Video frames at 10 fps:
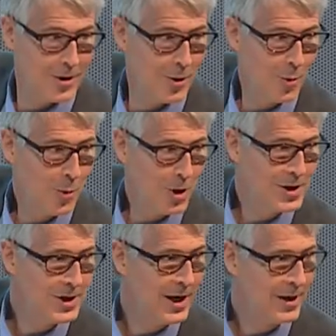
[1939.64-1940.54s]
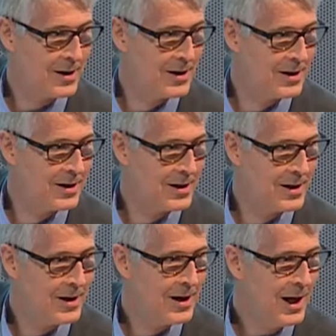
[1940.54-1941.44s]
who works here,
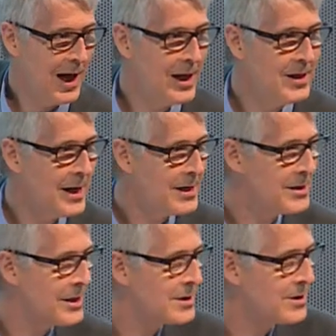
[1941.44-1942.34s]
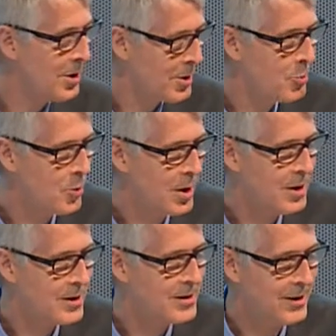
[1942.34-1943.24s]
and that does not
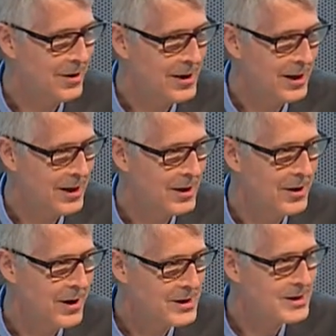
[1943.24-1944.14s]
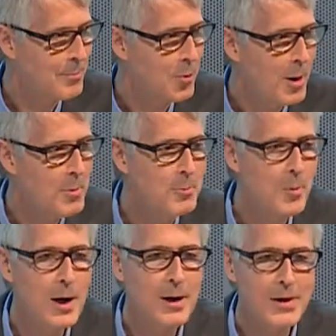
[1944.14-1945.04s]
work, okay? And that's the problem
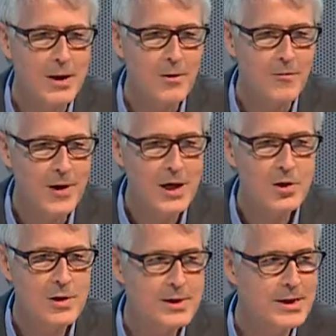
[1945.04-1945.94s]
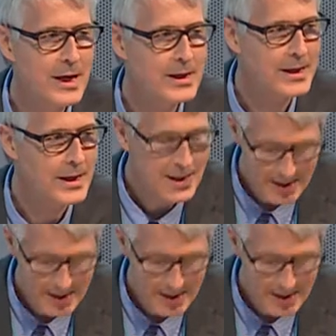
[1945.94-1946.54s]
why the conventional CAD